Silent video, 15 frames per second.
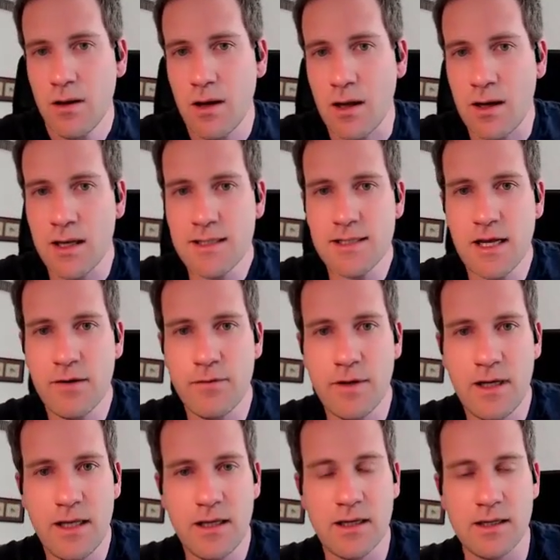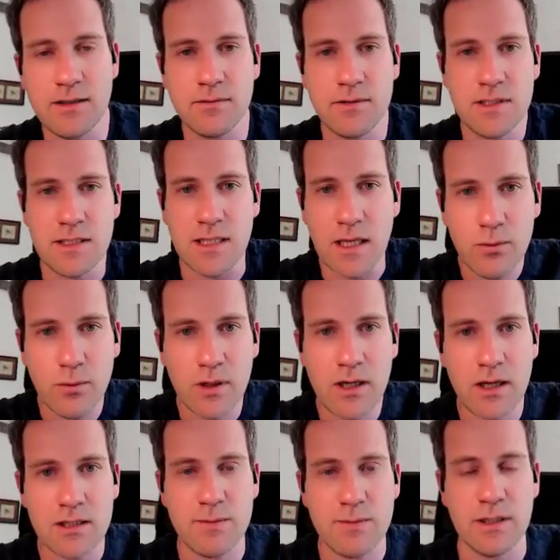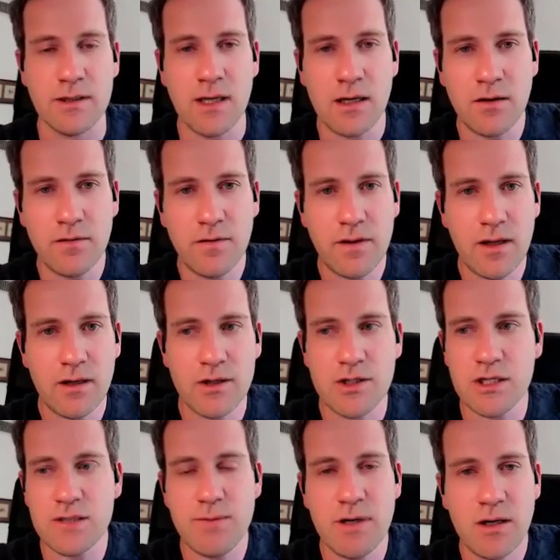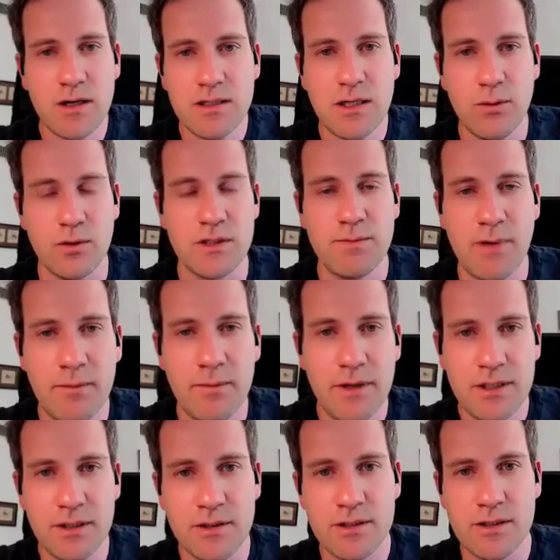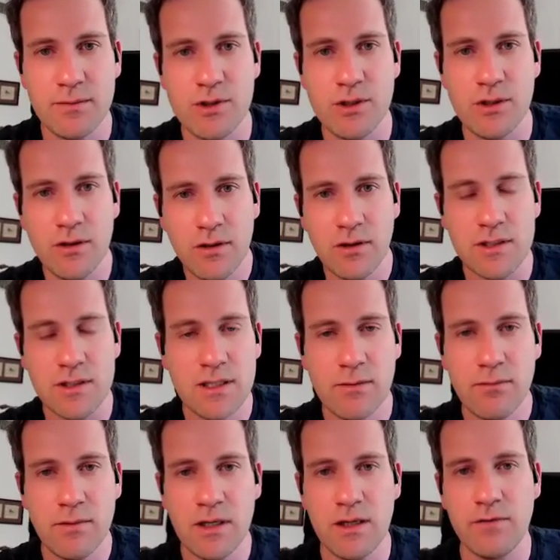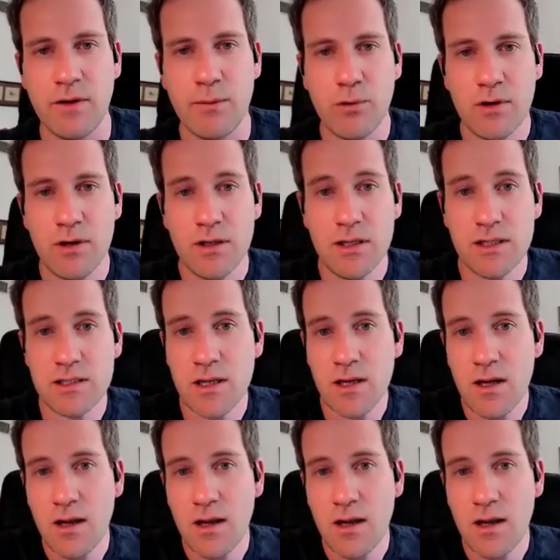Unless I really can see what has been done over there, just because it was published in some journal and somebody reported this,